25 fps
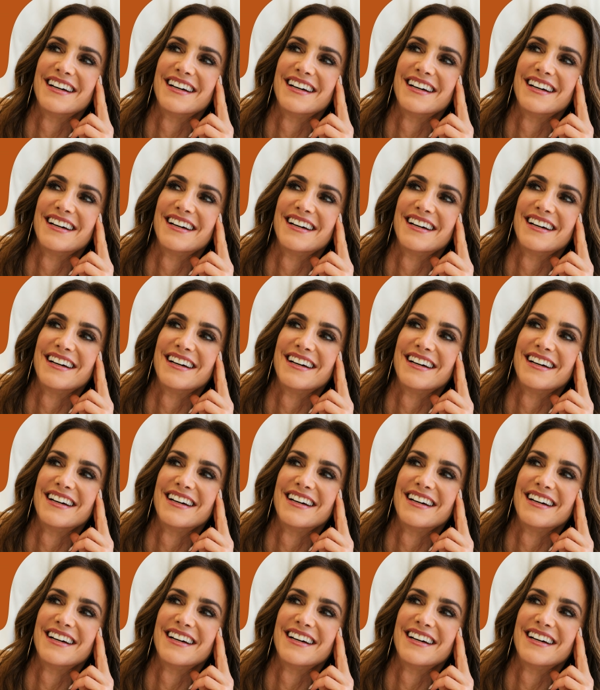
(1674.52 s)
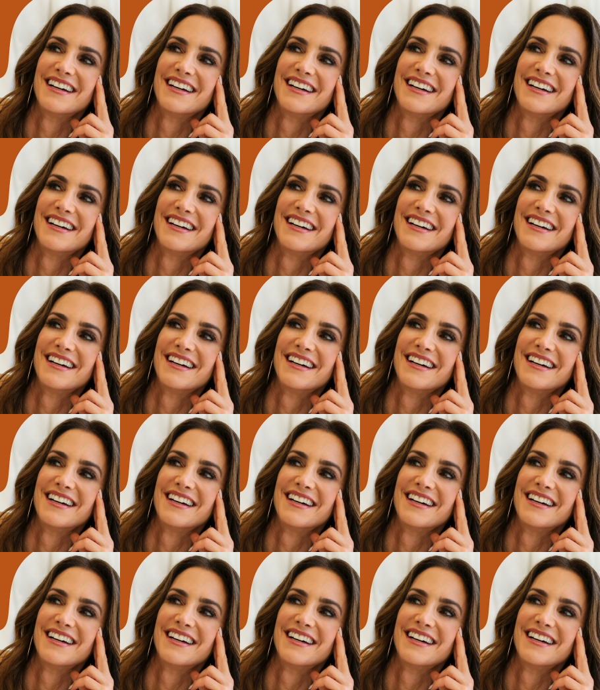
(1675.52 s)

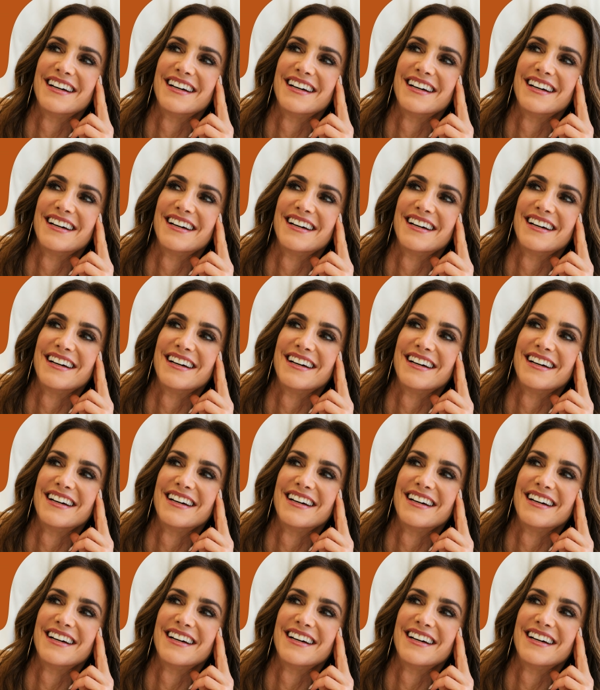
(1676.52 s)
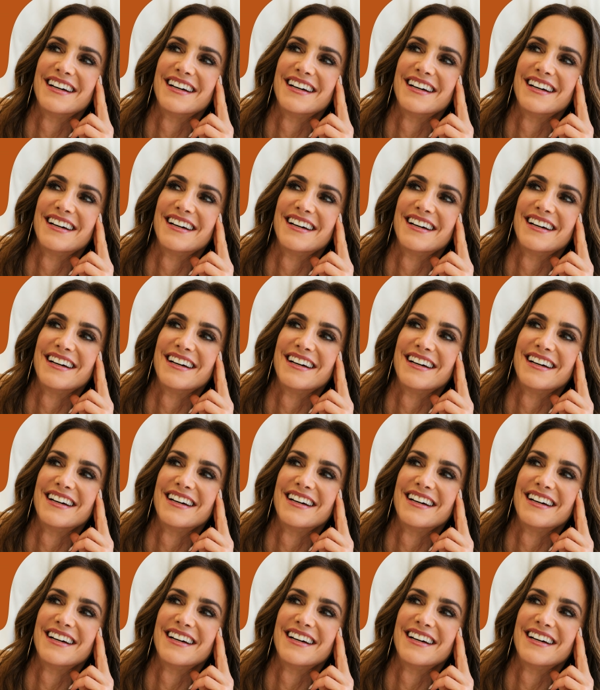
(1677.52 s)

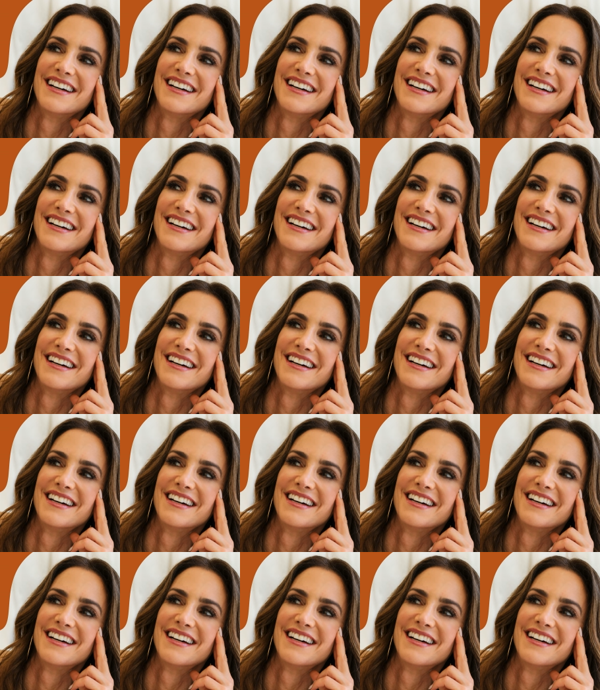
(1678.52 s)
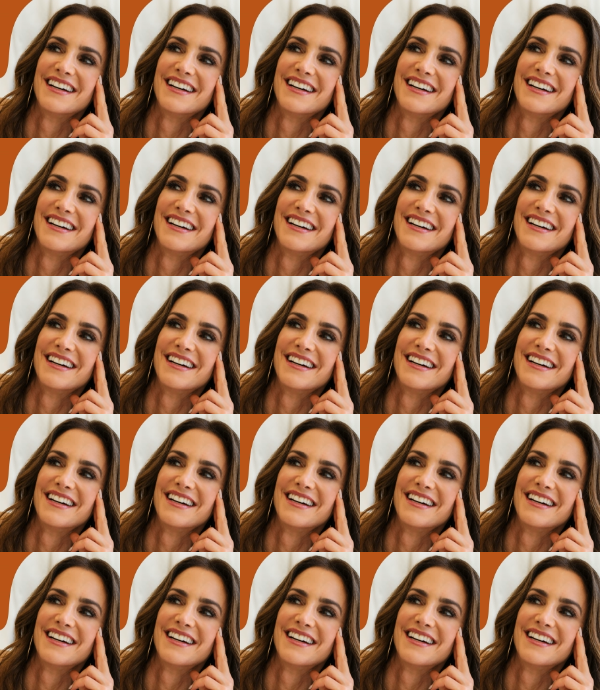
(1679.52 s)

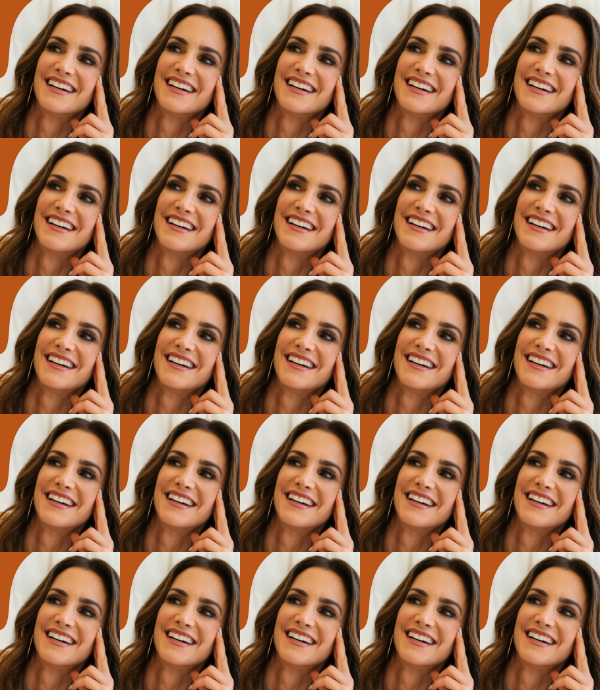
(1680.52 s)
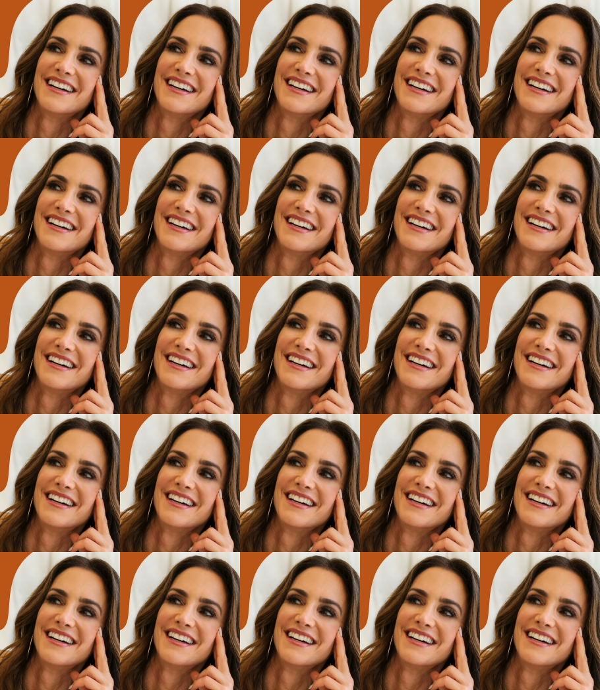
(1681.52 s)
The face doesn't move, so there is nothing to read.